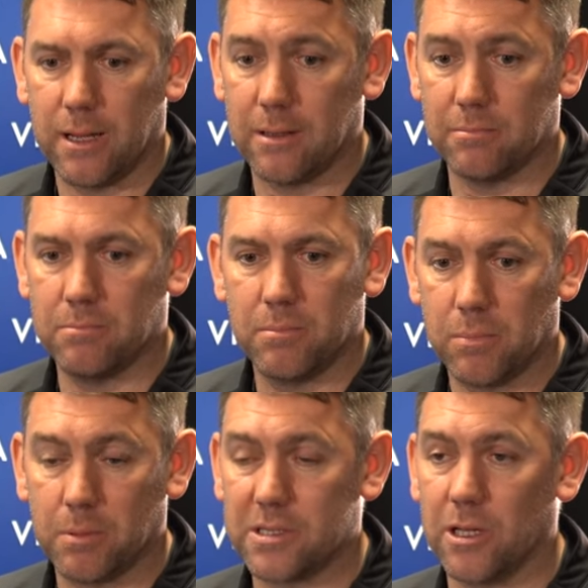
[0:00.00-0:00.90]
and
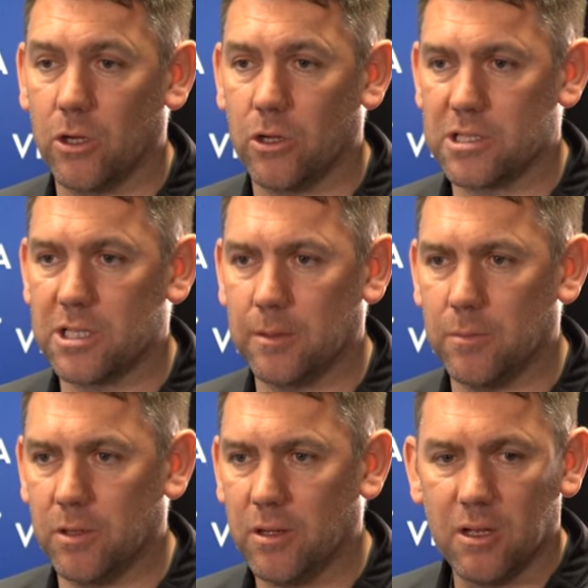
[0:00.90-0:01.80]
we still are, a team
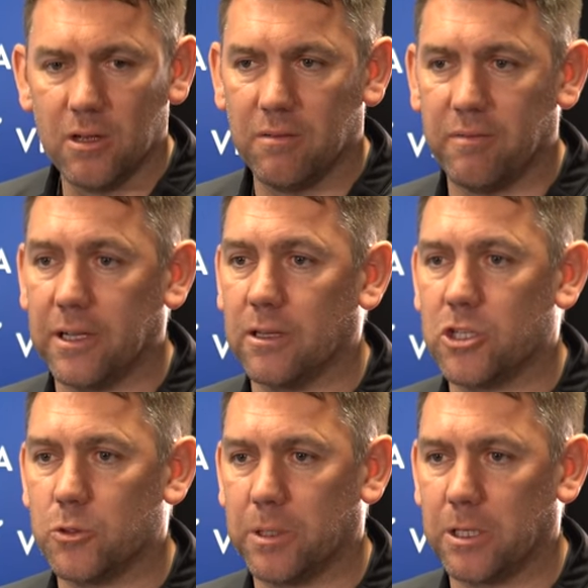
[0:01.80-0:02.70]
that feel
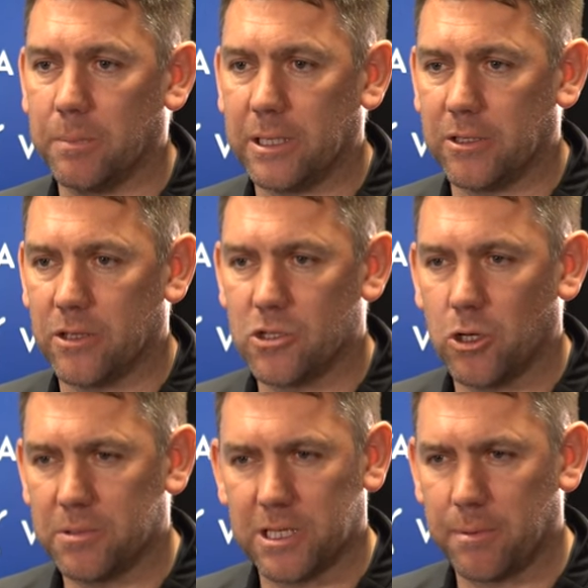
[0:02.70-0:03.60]
they should be competing at the
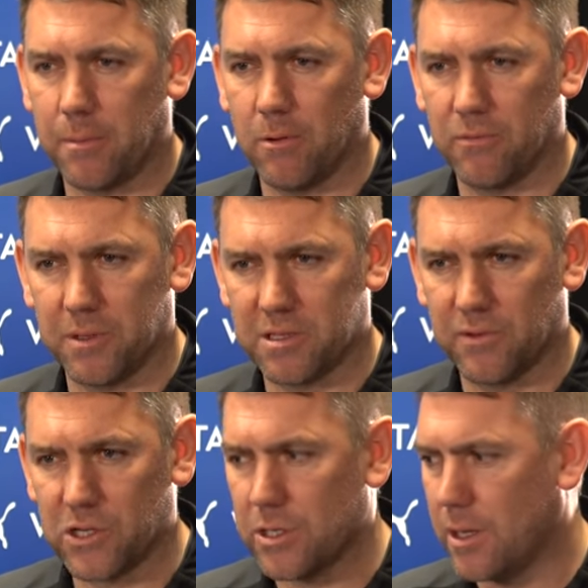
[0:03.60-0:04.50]
top to get promoted from this
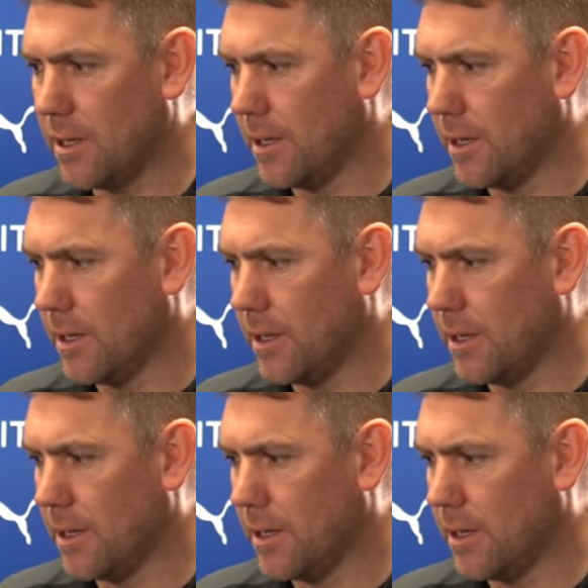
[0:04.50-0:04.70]
division.